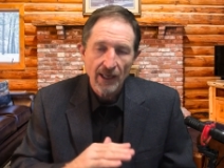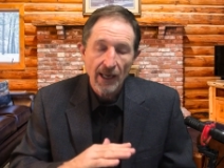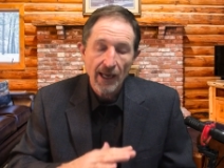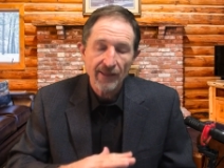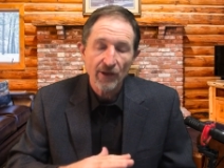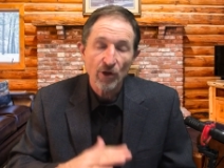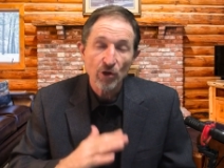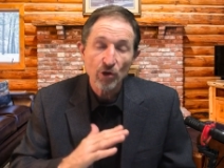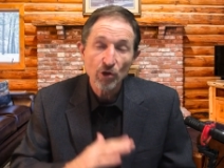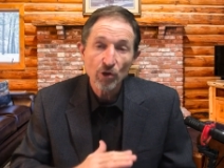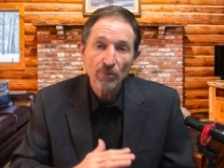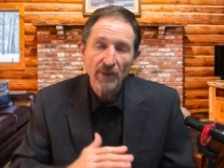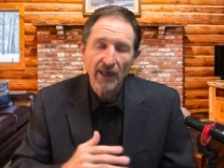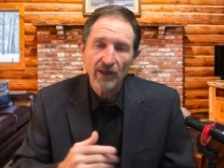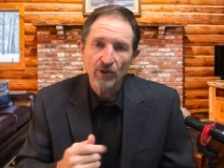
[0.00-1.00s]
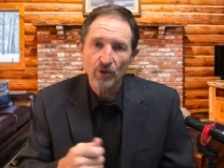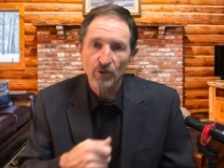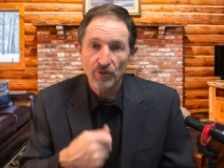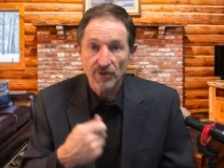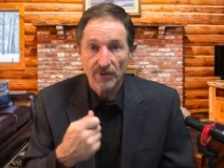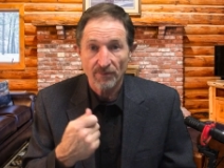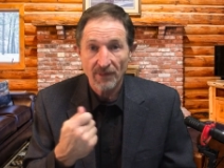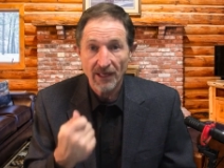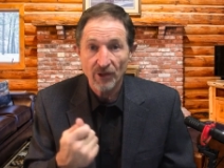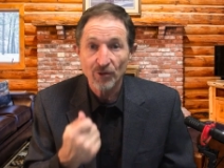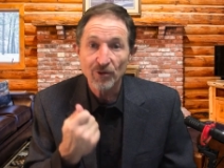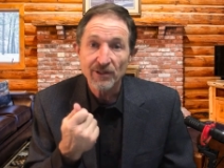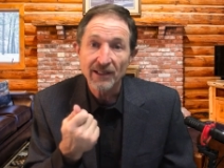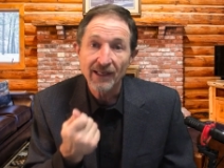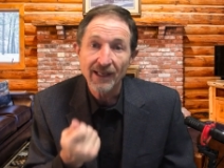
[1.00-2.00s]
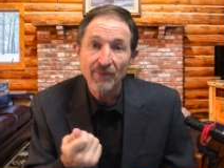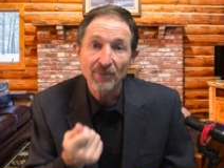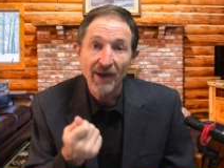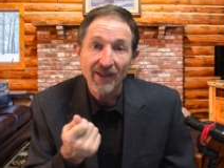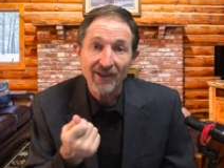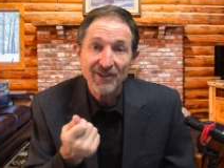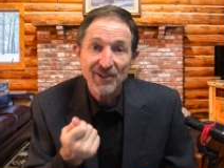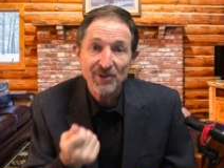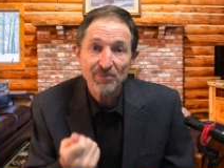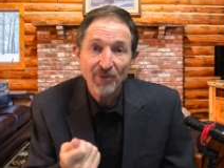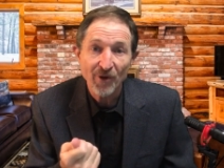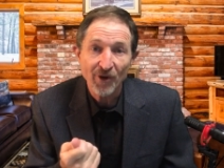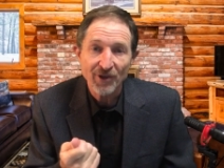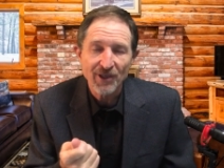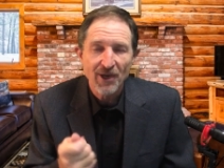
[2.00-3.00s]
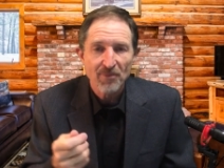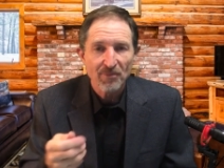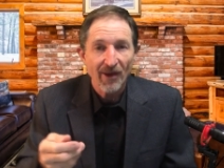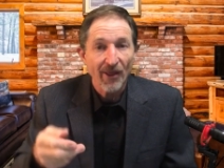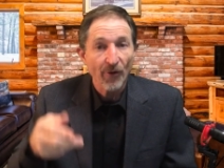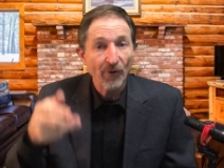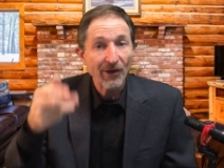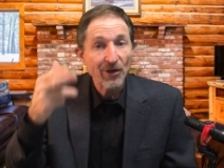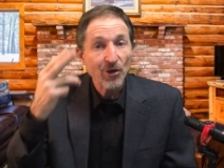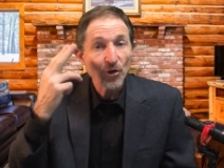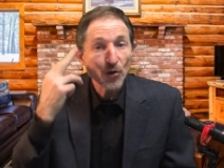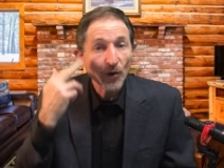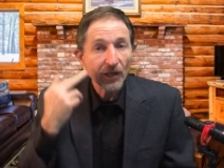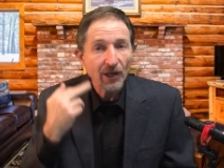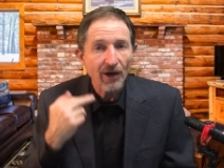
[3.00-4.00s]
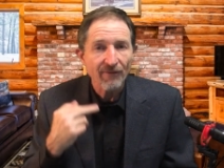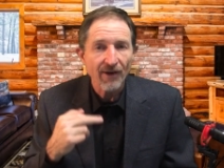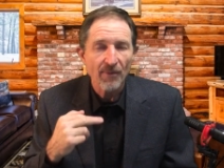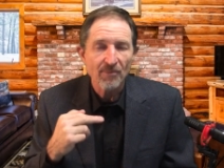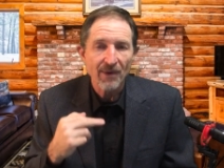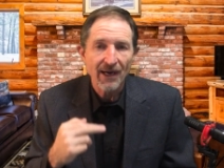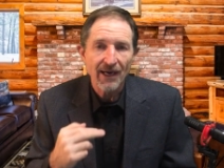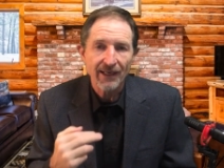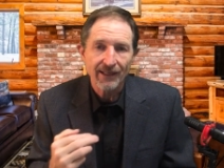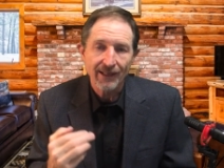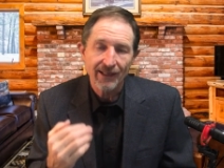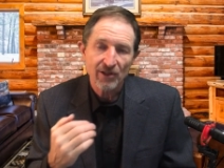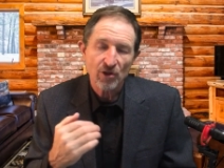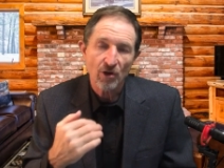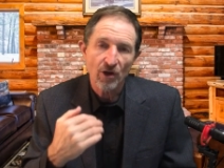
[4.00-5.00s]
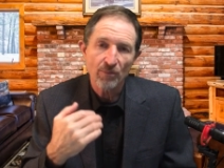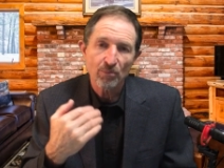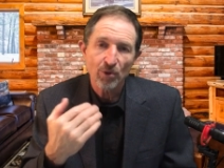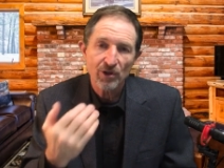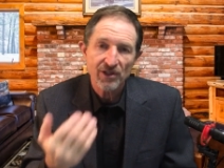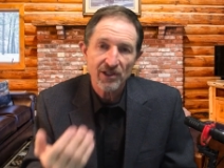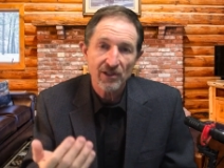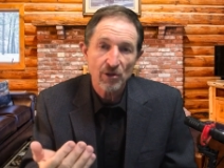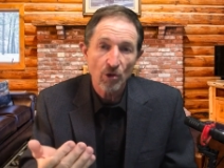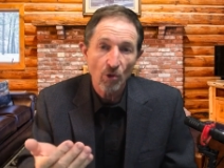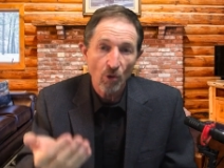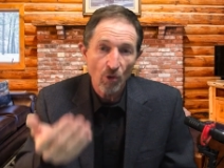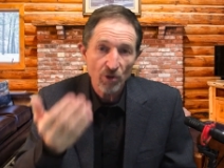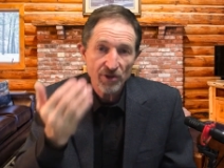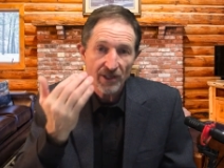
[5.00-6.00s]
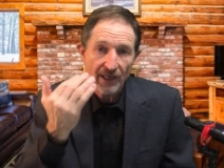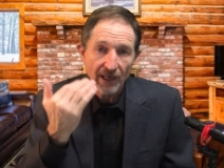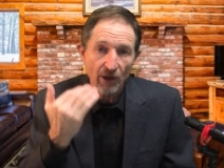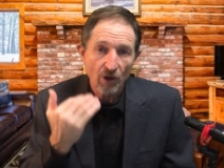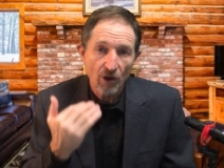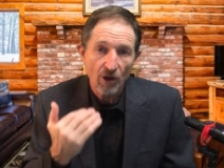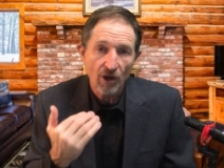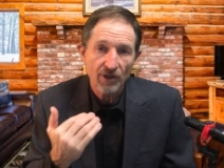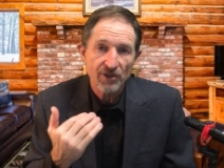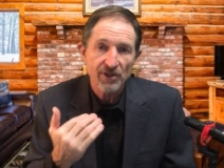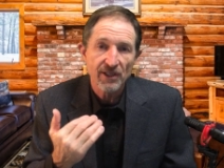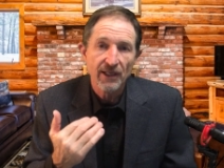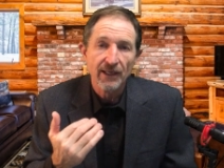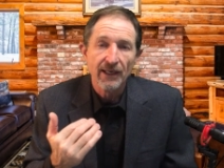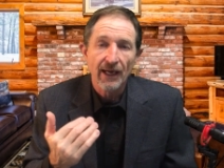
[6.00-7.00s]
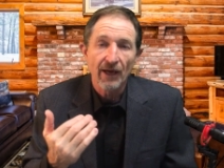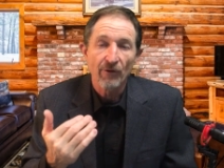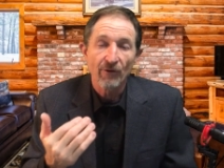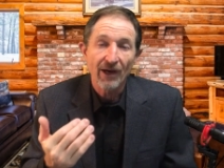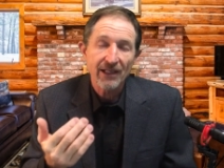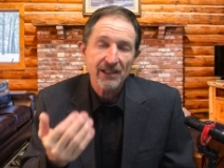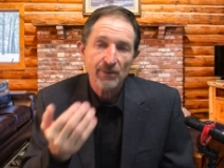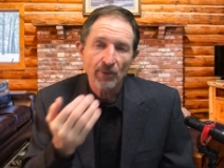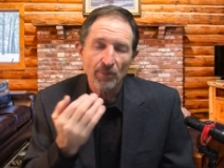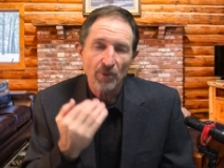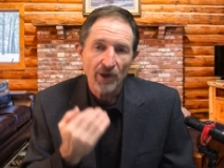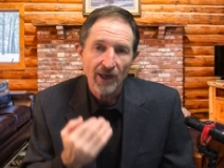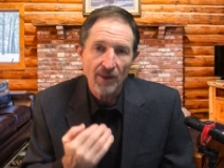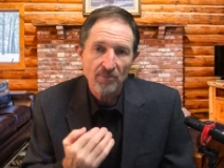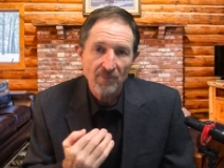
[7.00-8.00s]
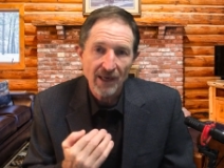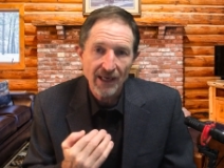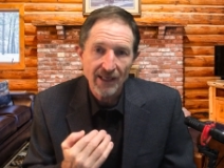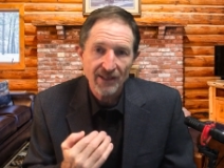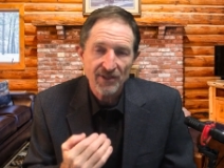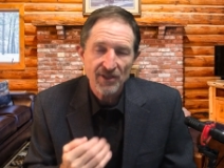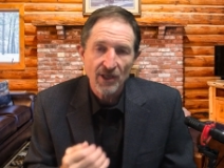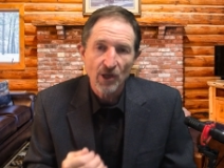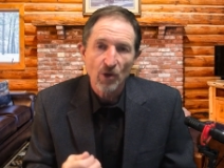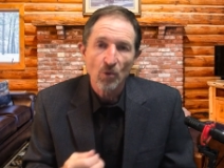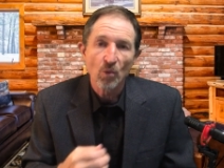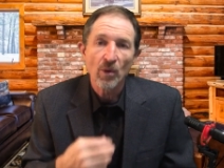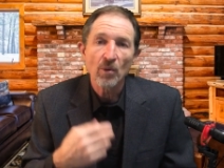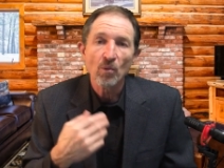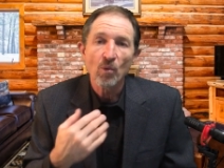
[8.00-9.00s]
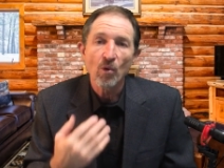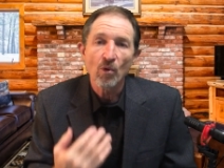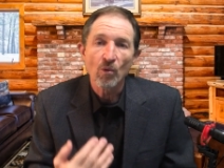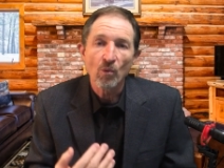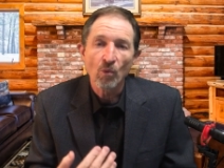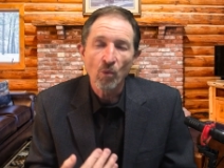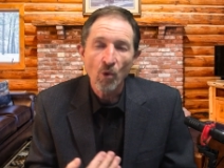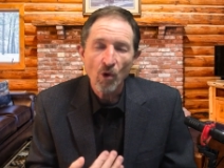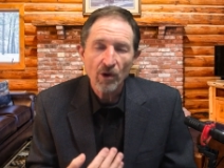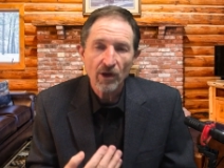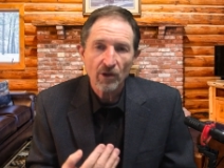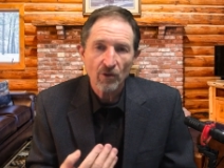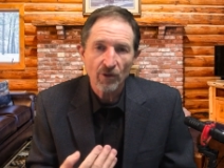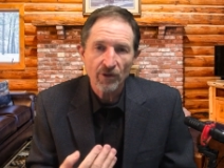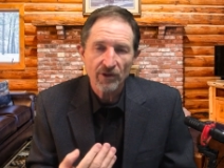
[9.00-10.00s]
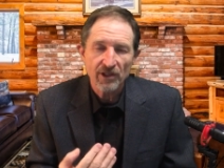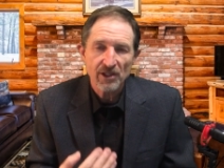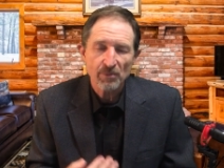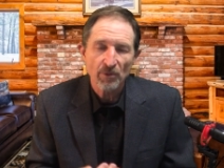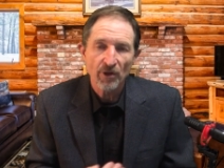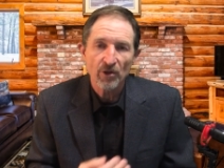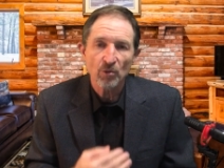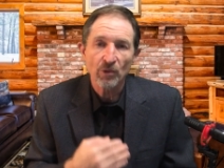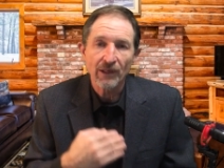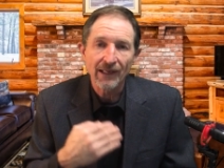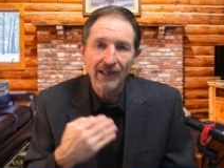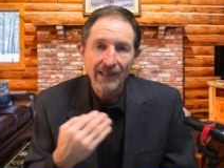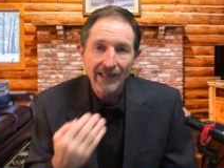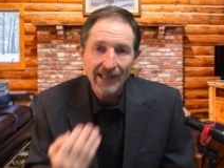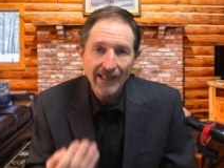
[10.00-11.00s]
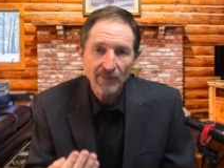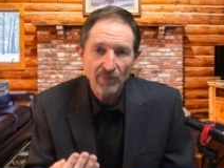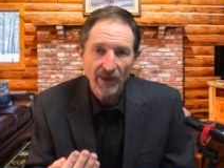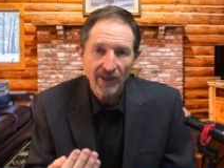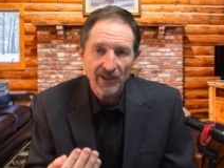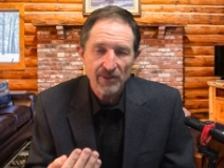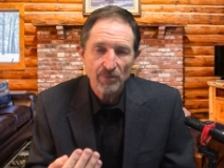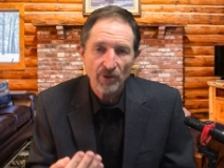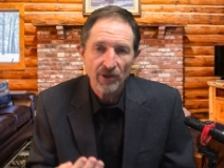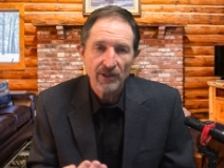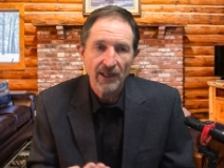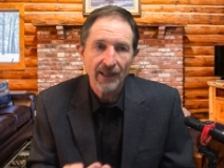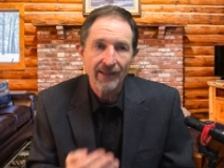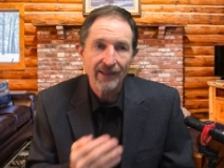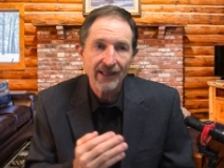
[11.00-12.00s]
and the new man who's the man who's led by the spirit by the renewing of our mind and as god puts his laws in our hearts and writes them upon our minds we walk according to the Spirit, we are led by the Spirit, and